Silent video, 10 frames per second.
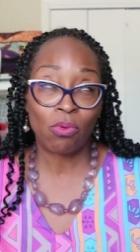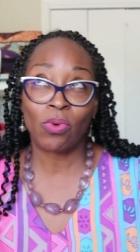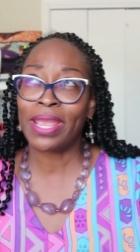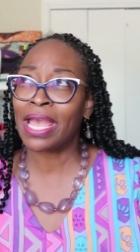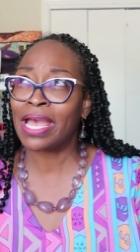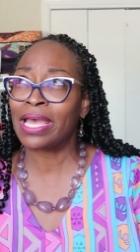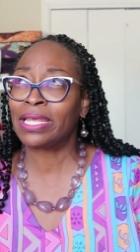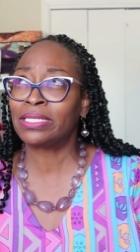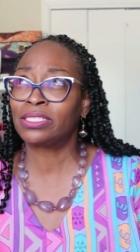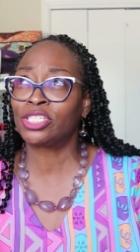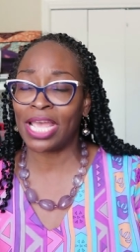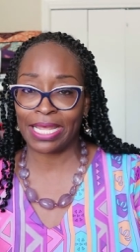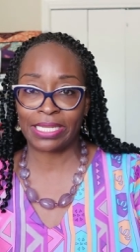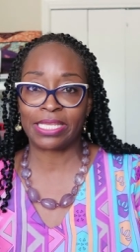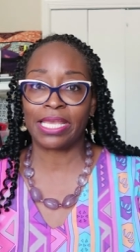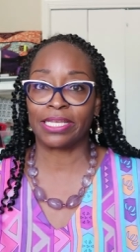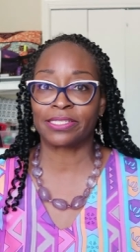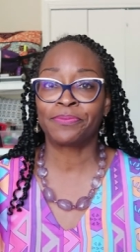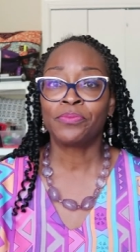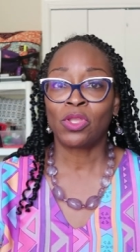rayon challis
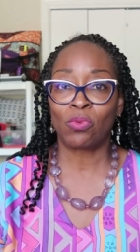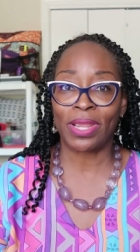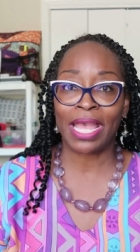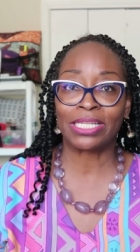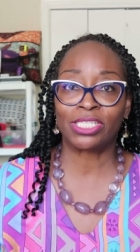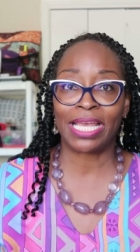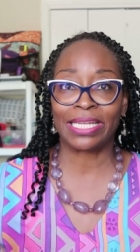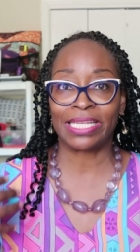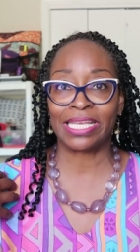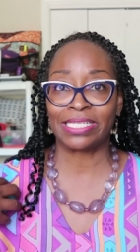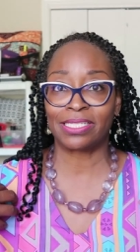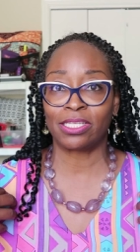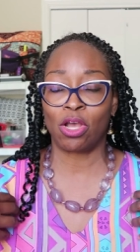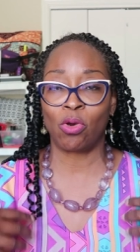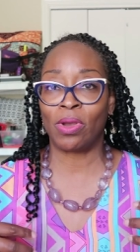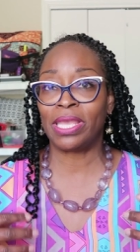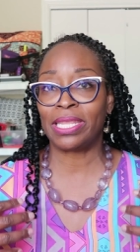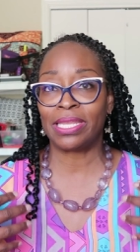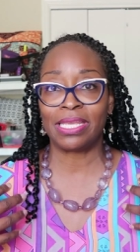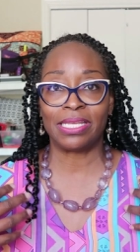yes rayon challis and so
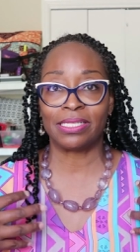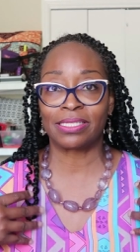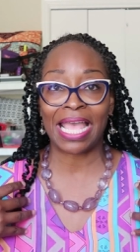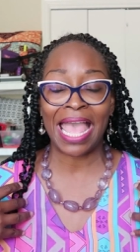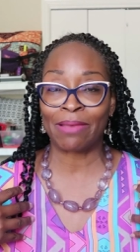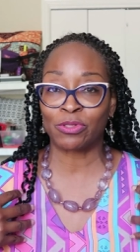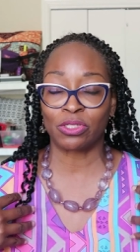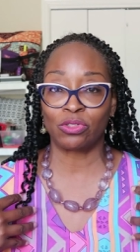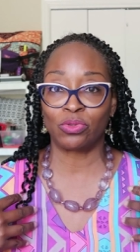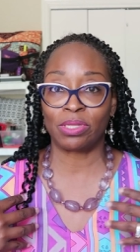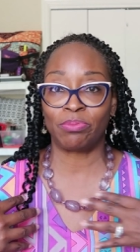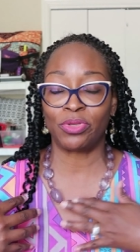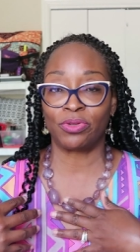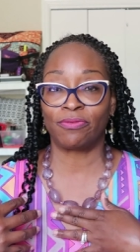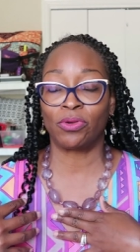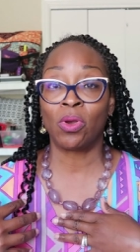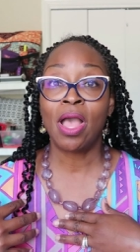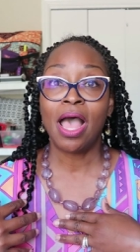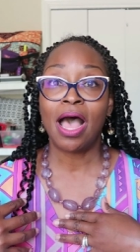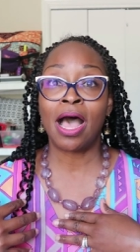it is absolutely beautiful
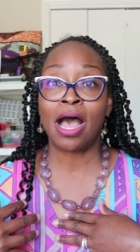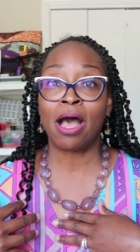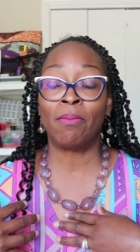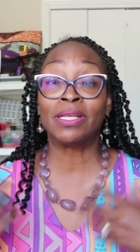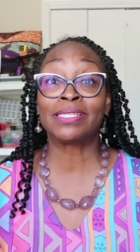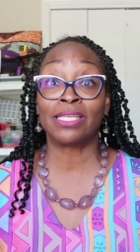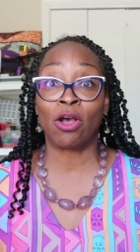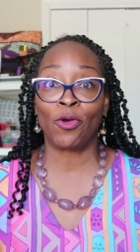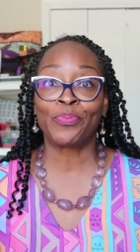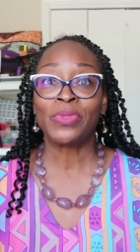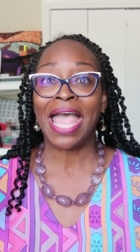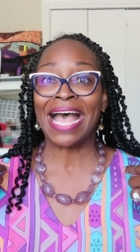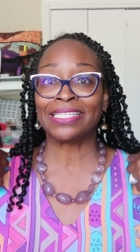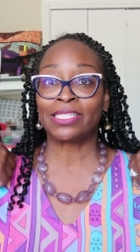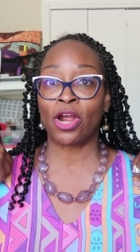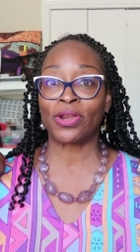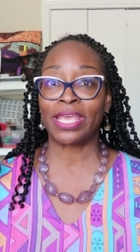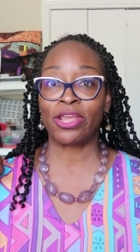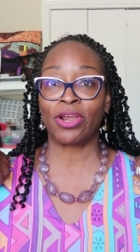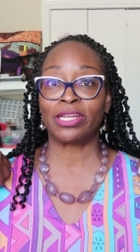um, so i started
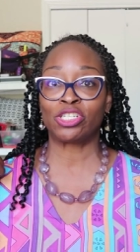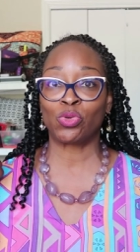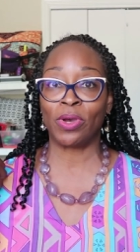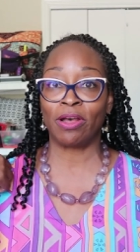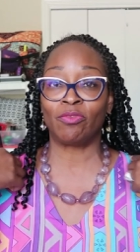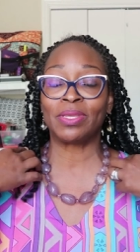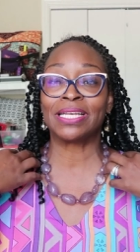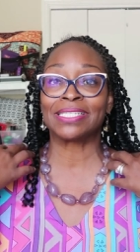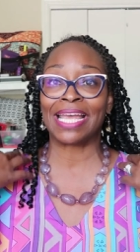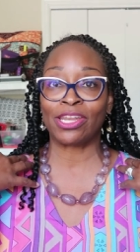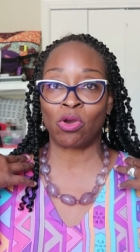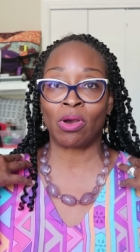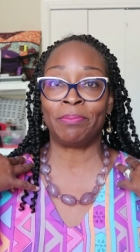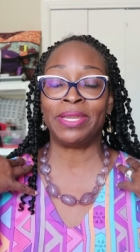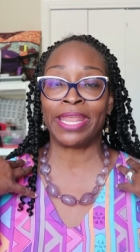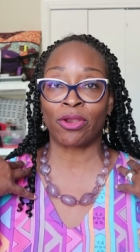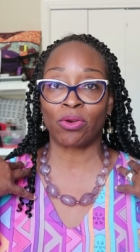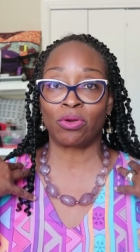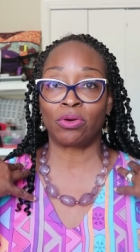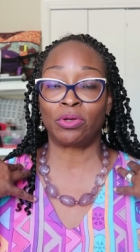here at a 12 because i know i'm
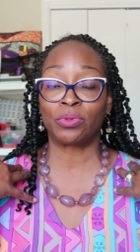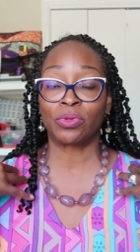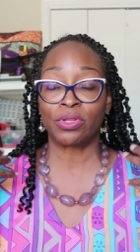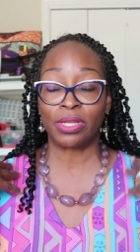narrow